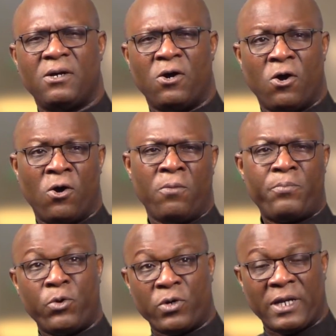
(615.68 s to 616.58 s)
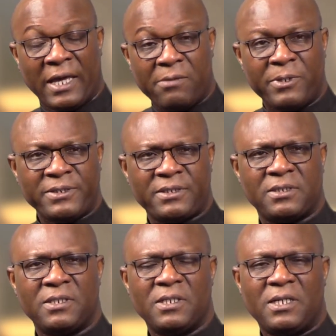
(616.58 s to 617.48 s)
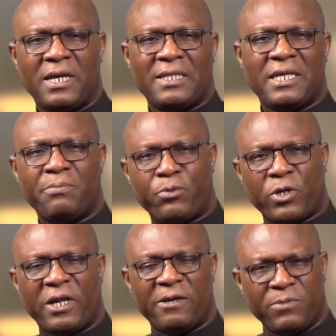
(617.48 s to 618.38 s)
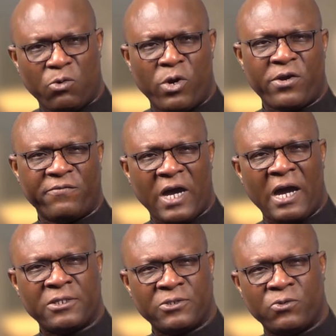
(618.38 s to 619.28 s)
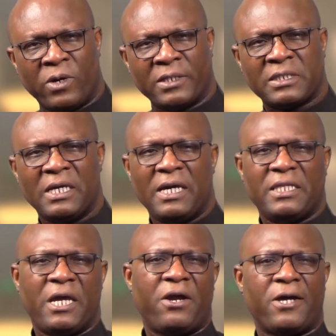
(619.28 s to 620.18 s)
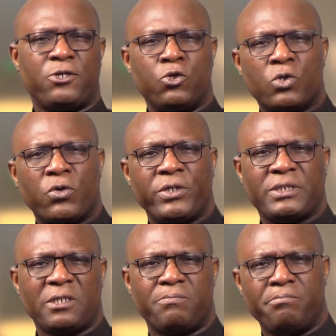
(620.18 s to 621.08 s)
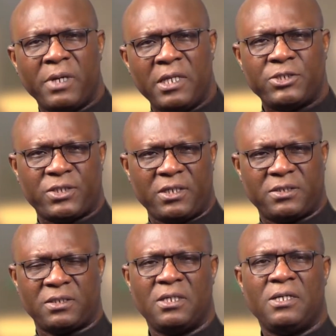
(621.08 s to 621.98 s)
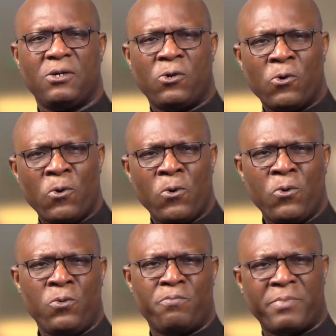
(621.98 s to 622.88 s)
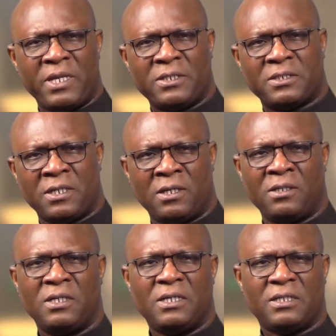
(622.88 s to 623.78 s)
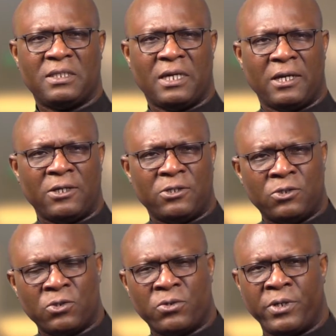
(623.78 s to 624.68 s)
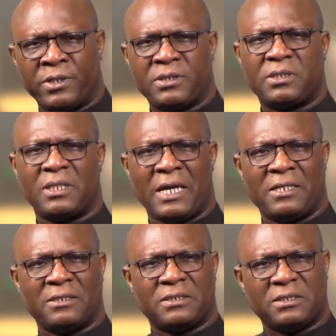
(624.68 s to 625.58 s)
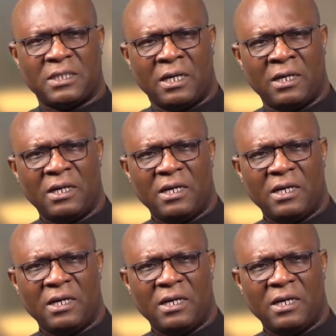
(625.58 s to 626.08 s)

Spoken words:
or proclaimers, and they proclaim the word of God to us. There are Eucharistic ministers who minister the Eucharist, that is the